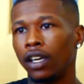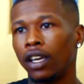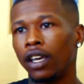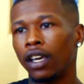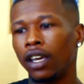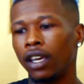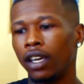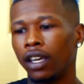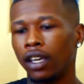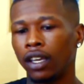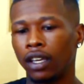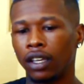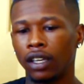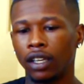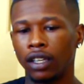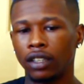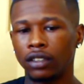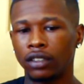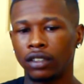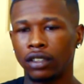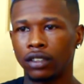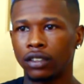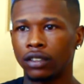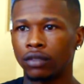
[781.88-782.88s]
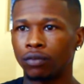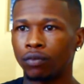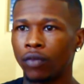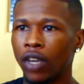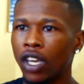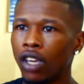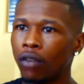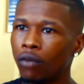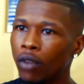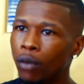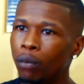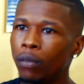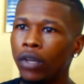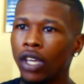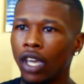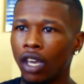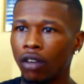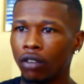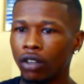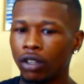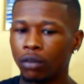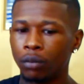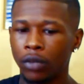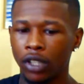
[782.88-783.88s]
And it just made me be
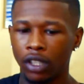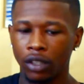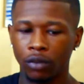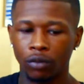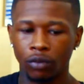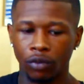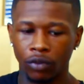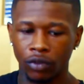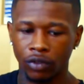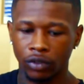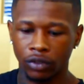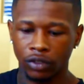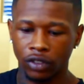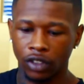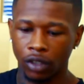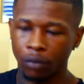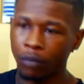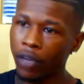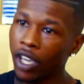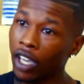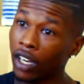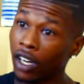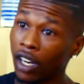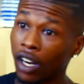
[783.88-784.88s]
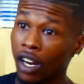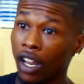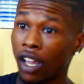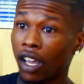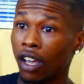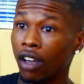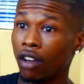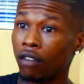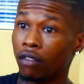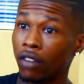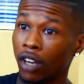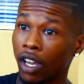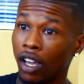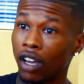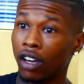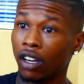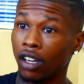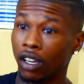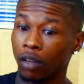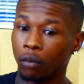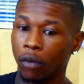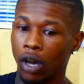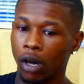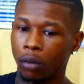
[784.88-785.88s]
able to be the man that I am
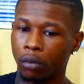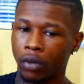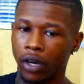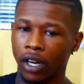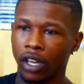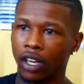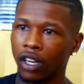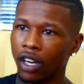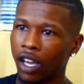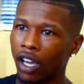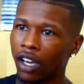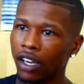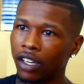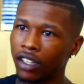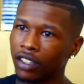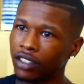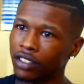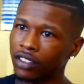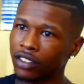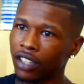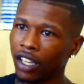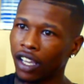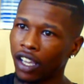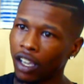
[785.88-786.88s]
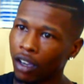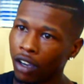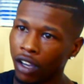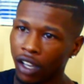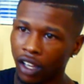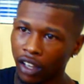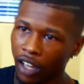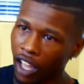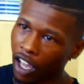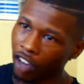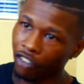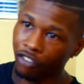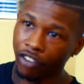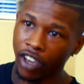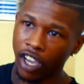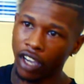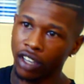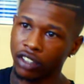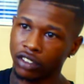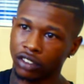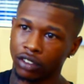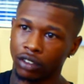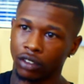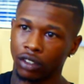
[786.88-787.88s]
now. In my brand, I understand a lot
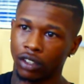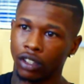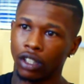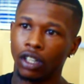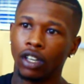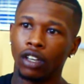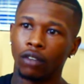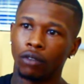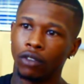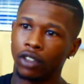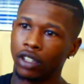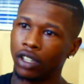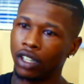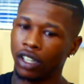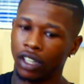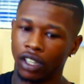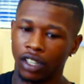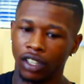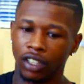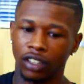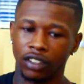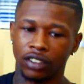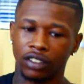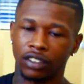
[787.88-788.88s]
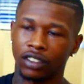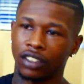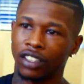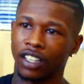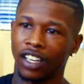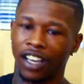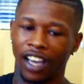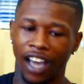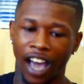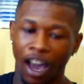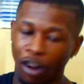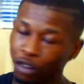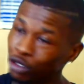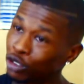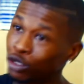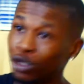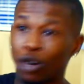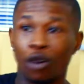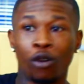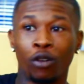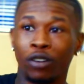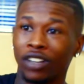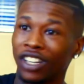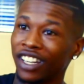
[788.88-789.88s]
faster, because I was
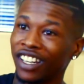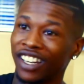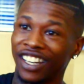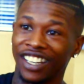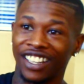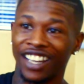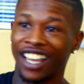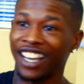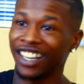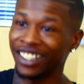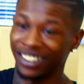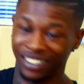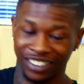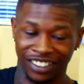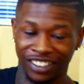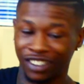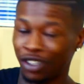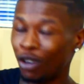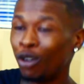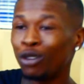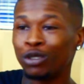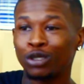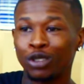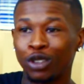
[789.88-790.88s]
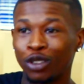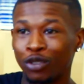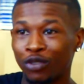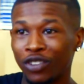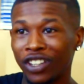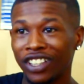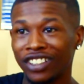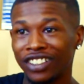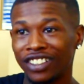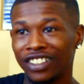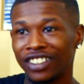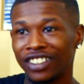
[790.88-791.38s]
thrown in there like thrown to the fishes.